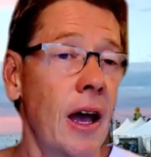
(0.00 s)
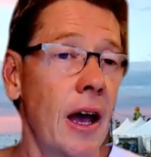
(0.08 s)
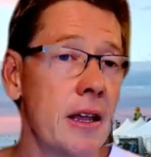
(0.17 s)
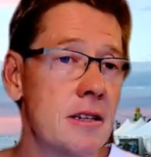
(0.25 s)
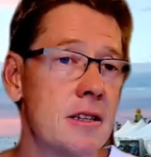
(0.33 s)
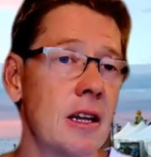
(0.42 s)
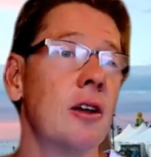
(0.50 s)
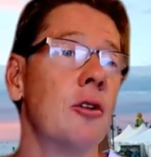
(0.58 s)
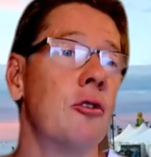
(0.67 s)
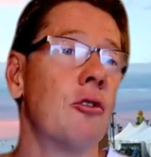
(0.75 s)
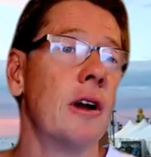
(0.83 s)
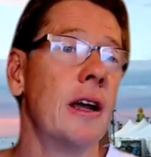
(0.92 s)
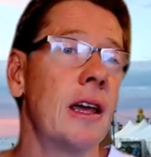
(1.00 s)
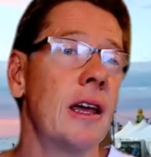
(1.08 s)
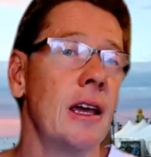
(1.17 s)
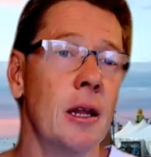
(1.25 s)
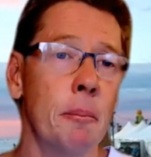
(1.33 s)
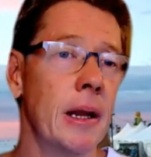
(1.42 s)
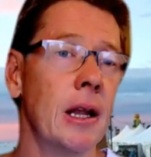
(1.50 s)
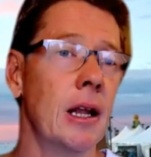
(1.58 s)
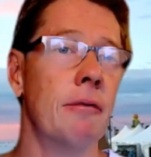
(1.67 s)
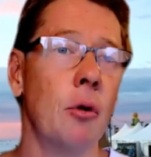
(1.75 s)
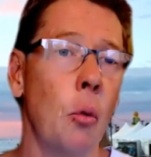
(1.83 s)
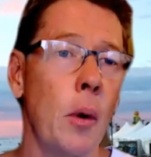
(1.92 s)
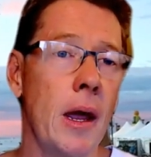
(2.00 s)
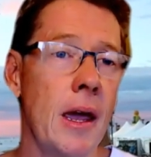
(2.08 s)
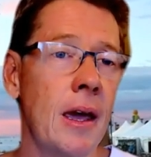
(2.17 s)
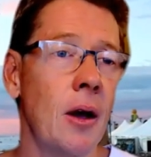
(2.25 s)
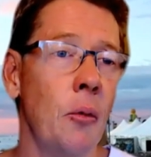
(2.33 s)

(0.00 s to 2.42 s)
a single drink in the middle of a week.